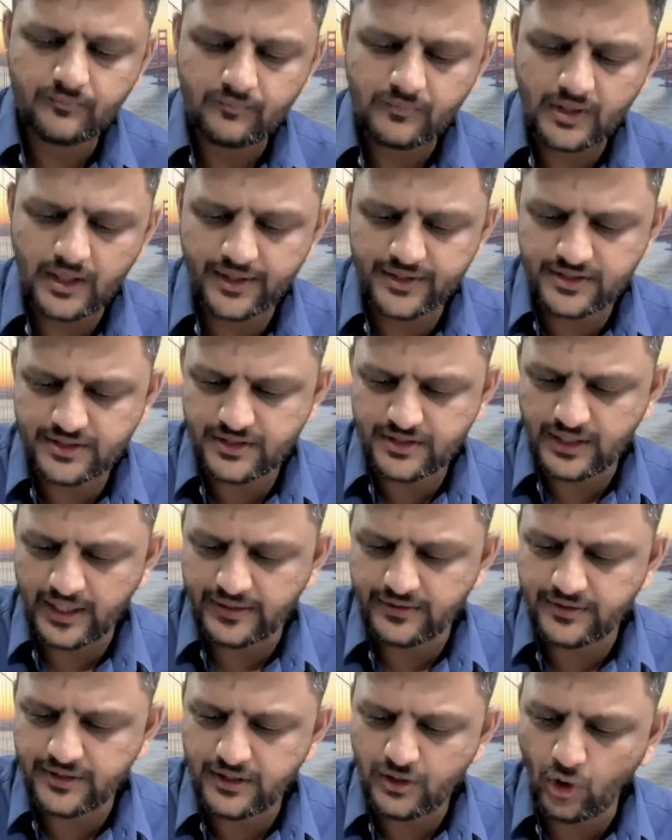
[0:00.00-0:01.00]
Under section
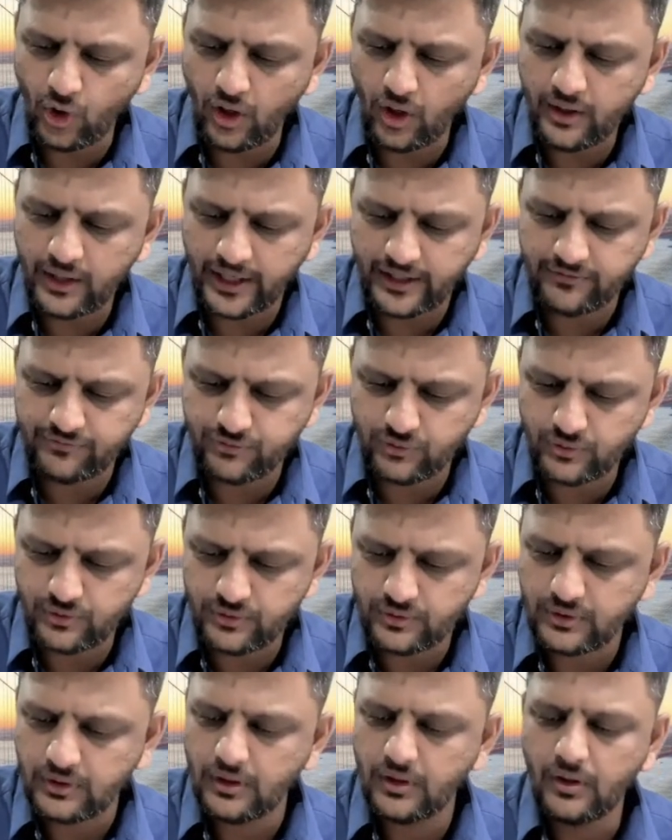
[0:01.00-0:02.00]
9.3 or 9.4
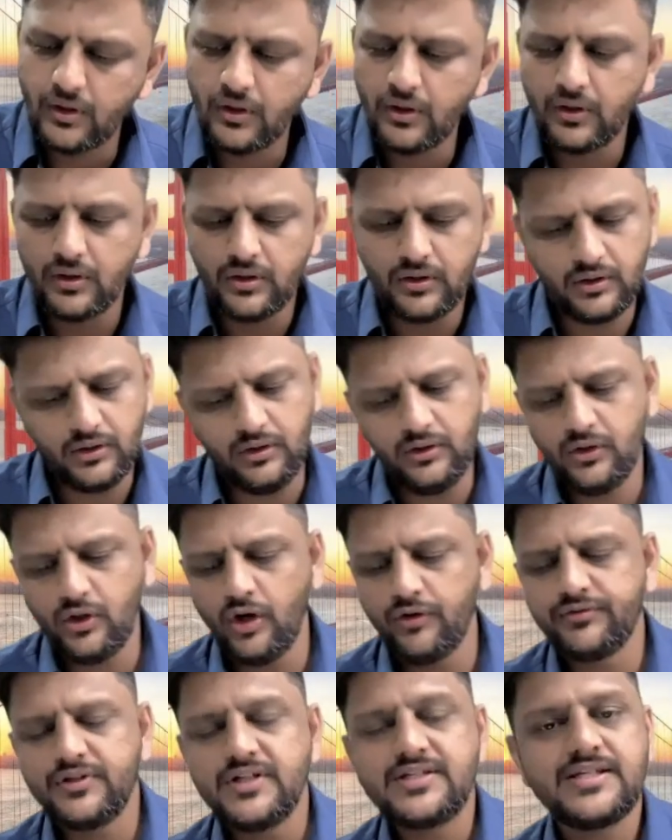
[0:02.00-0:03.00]

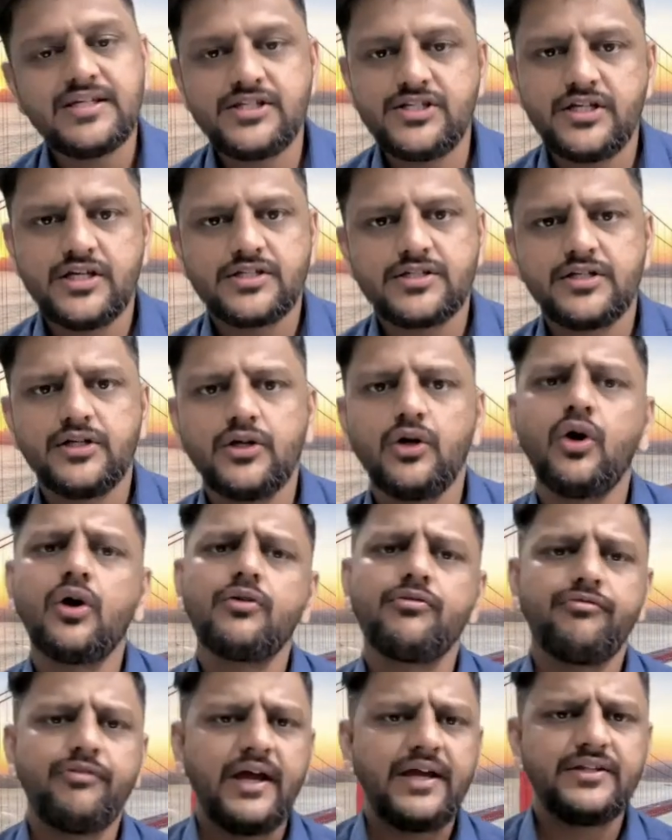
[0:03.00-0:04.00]
of the CGST or
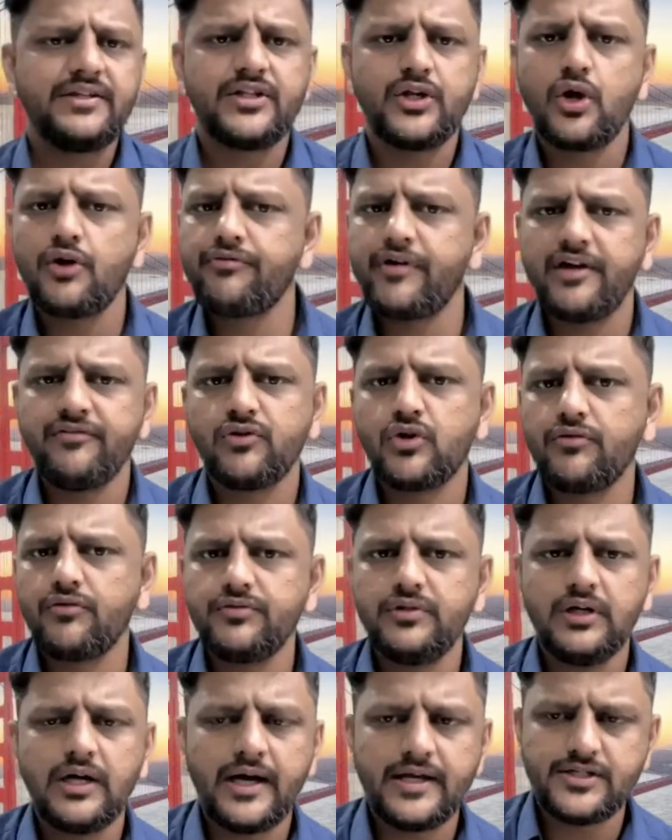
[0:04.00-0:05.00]
5.3 or 5.4 of
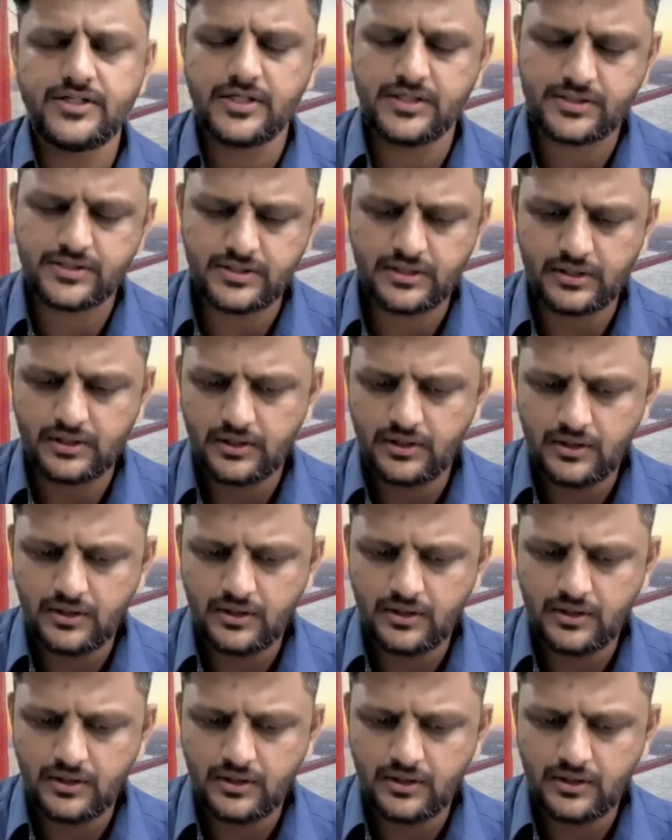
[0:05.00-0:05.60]
the IGST.